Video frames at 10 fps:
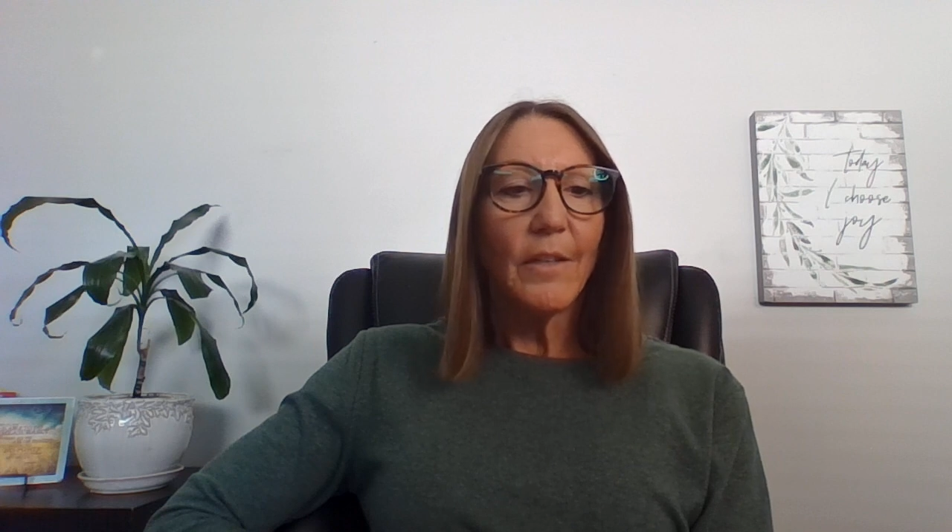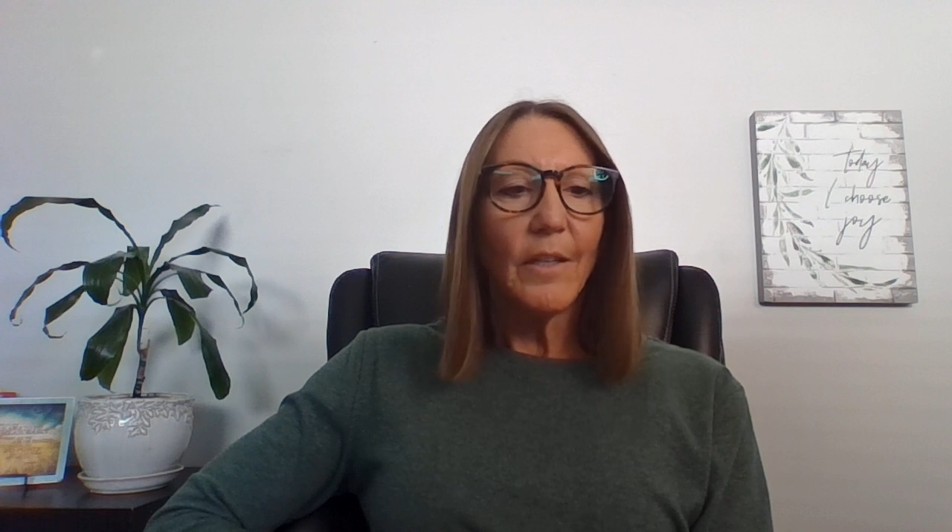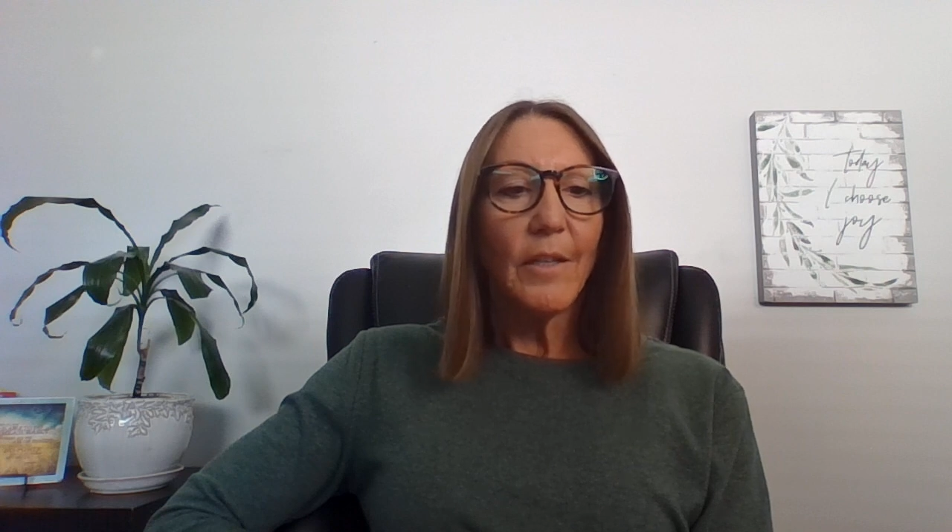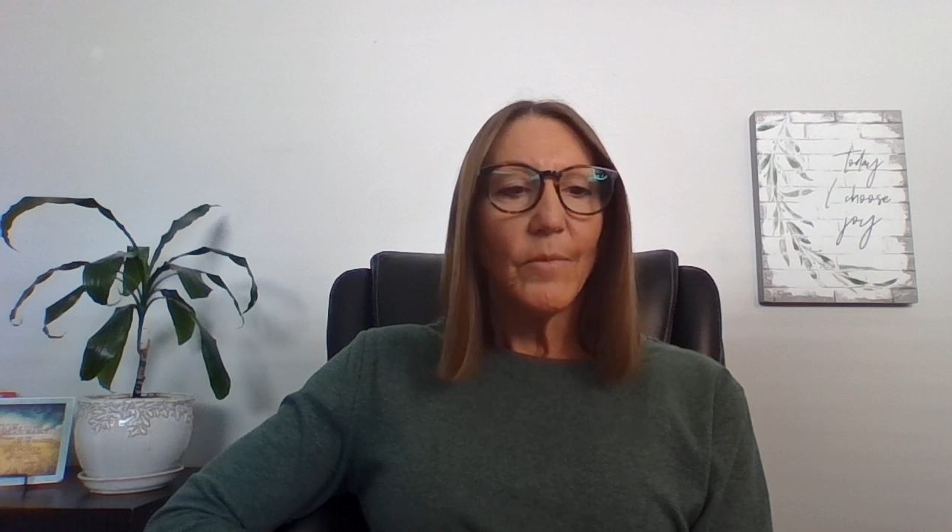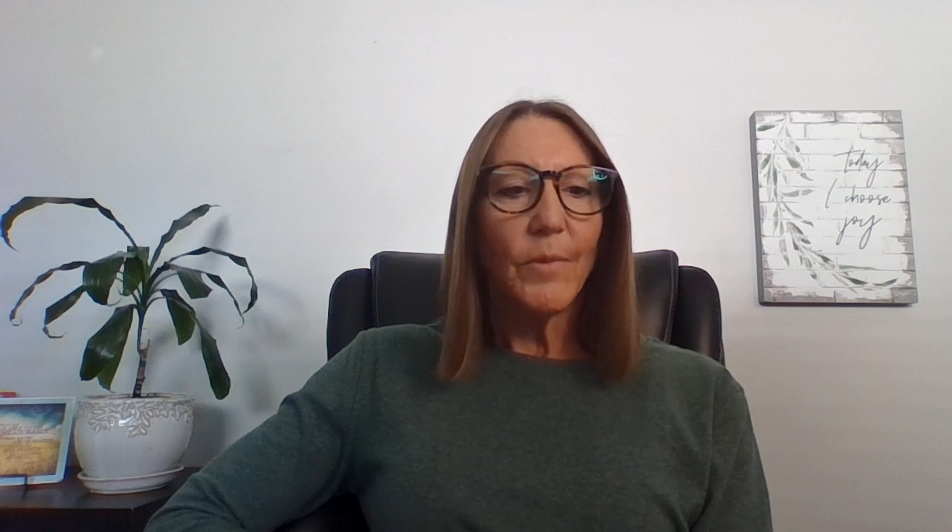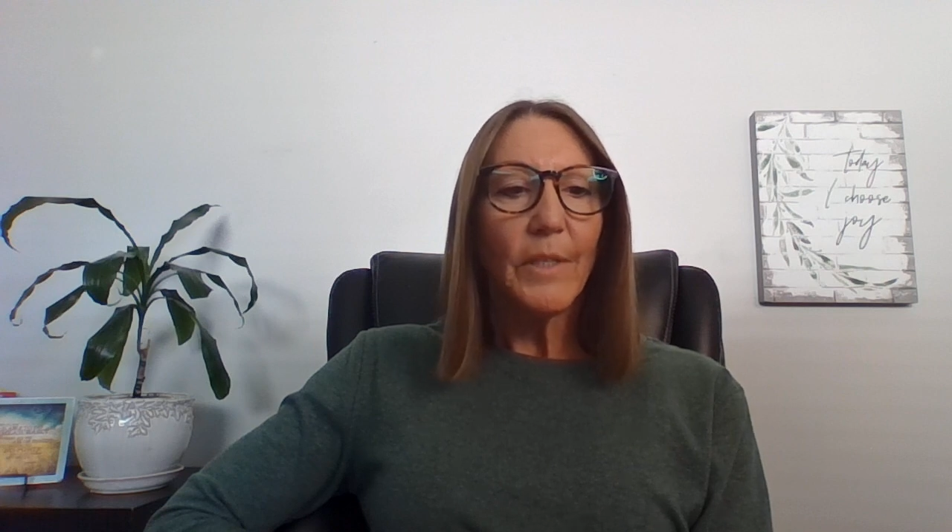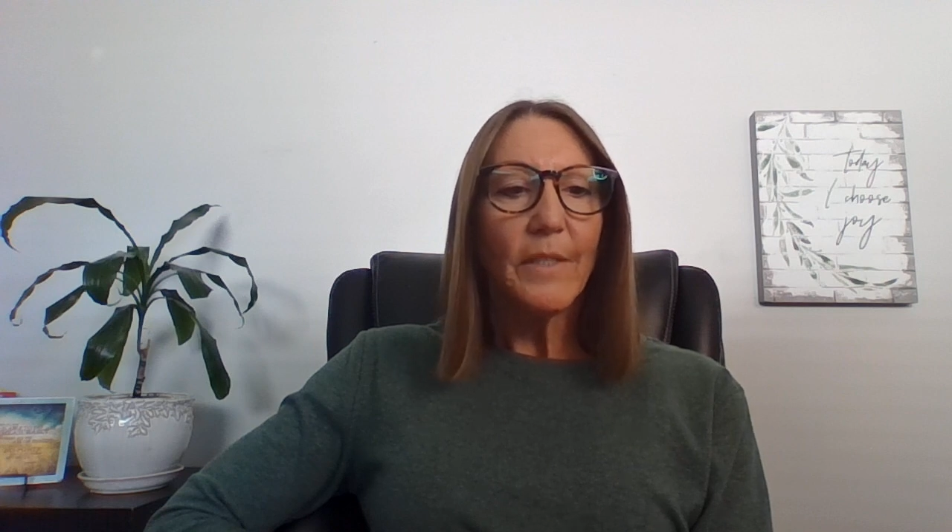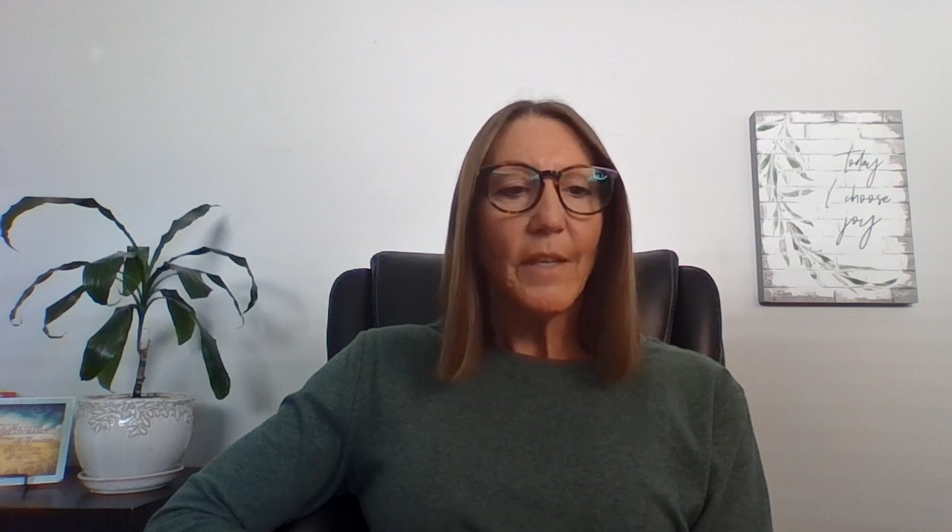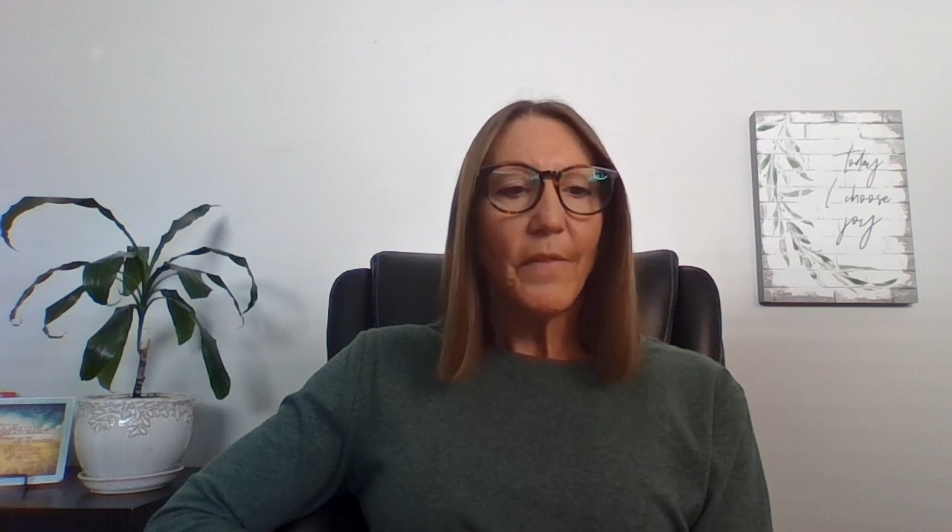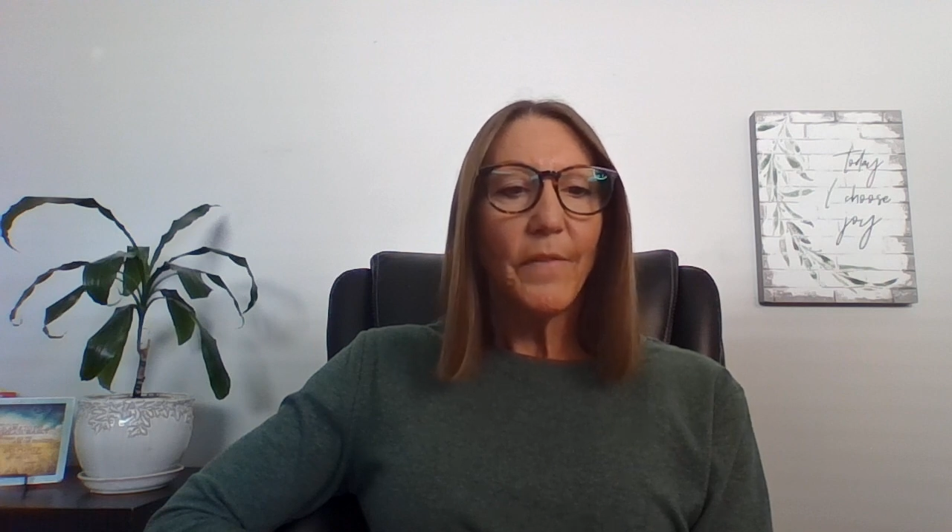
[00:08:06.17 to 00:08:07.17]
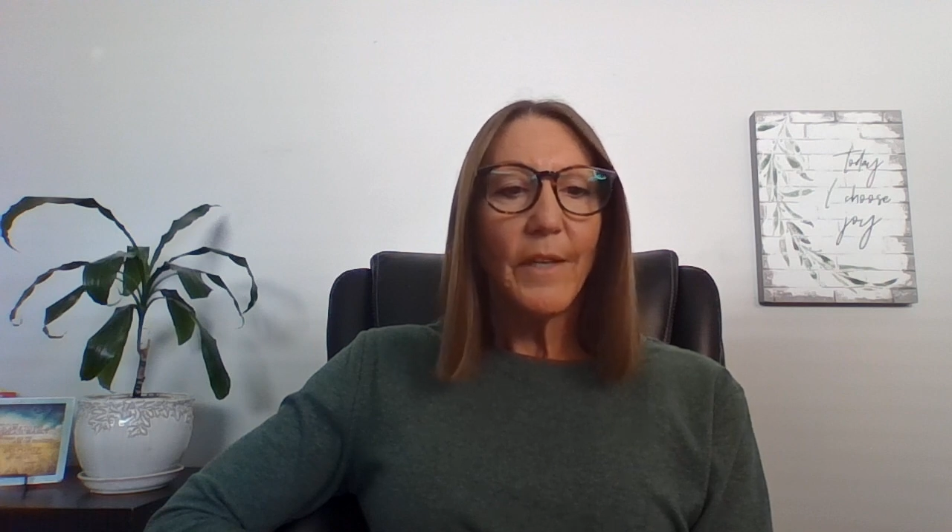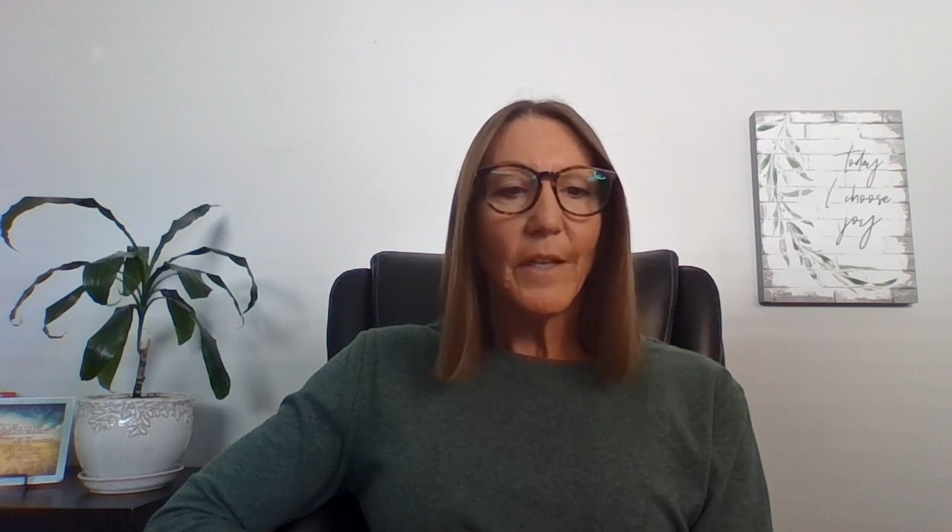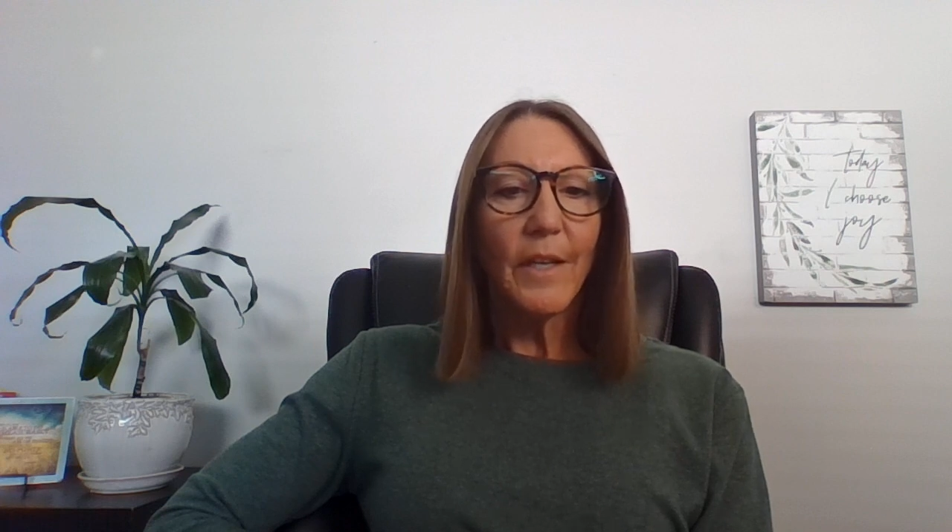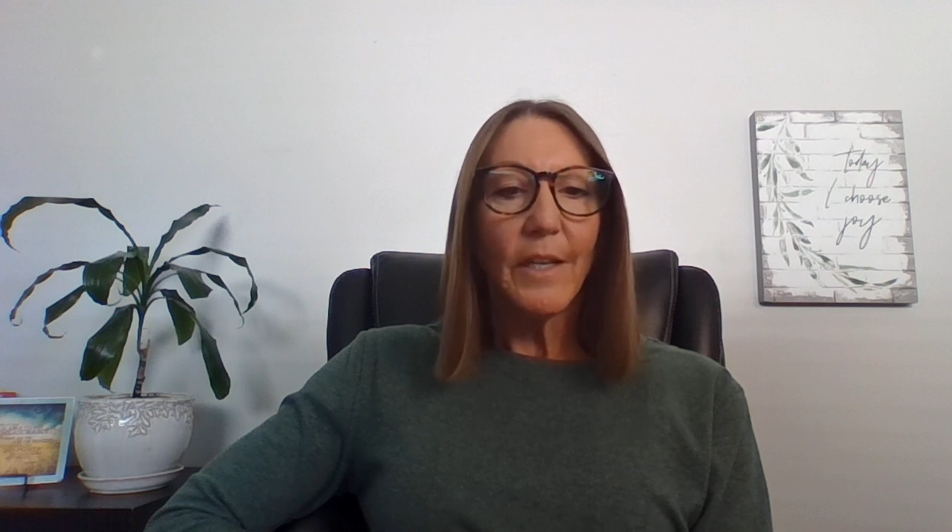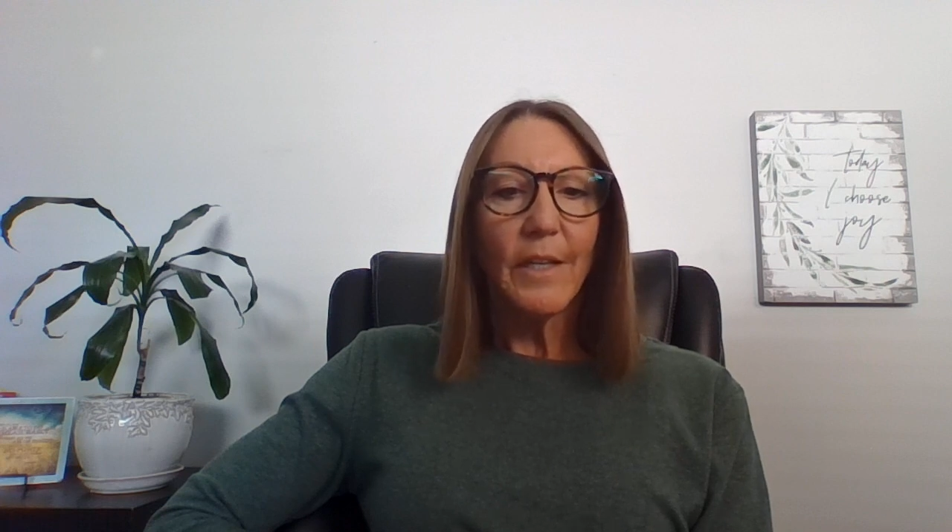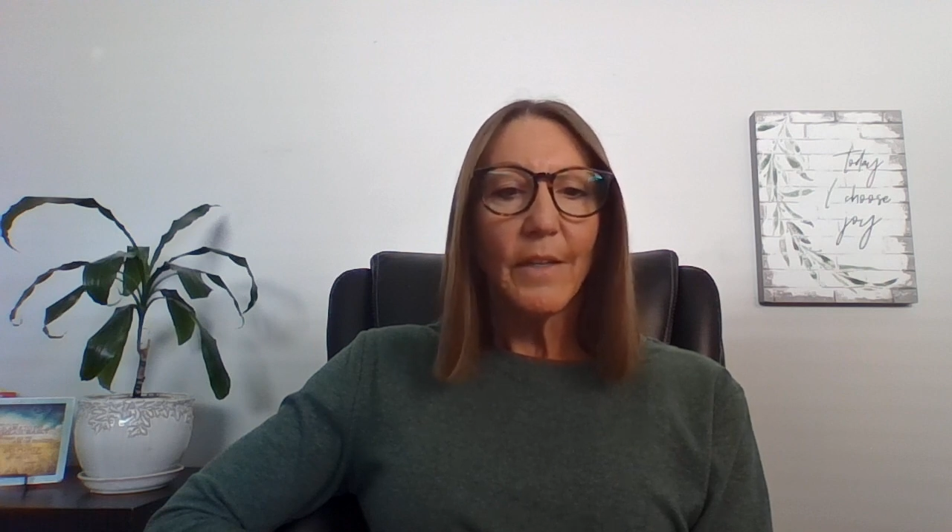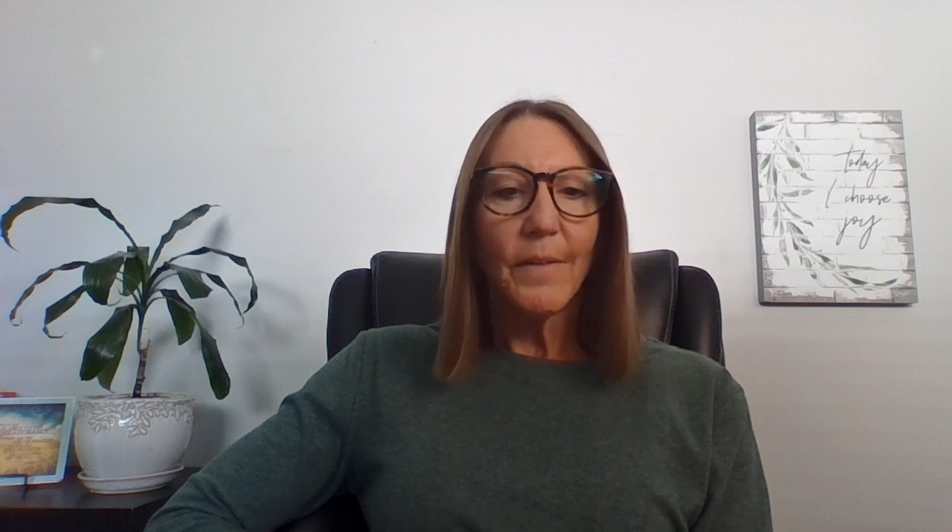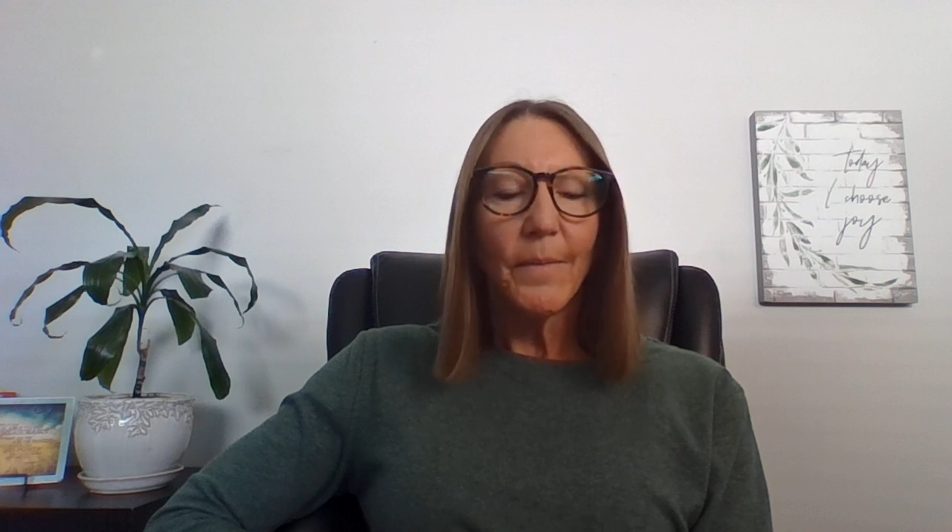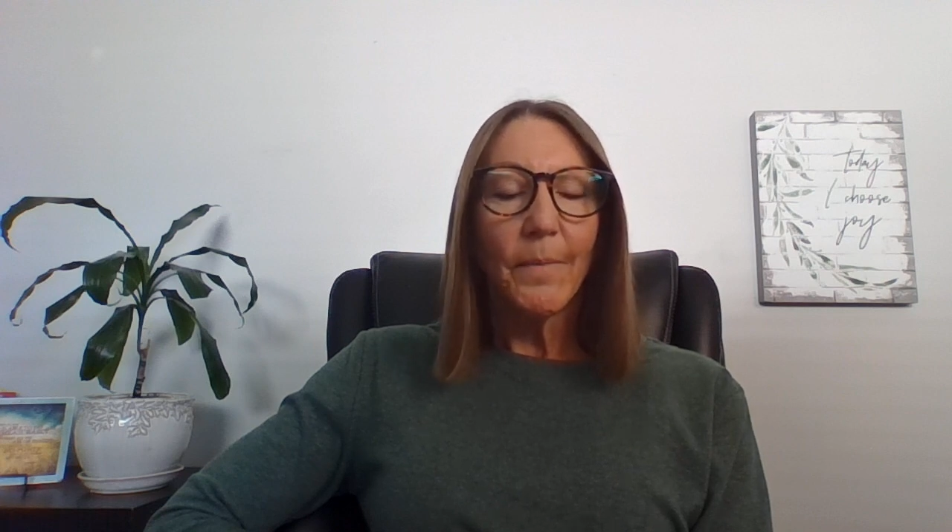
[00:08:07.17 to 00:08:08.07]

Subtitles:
Like, what does that feel like?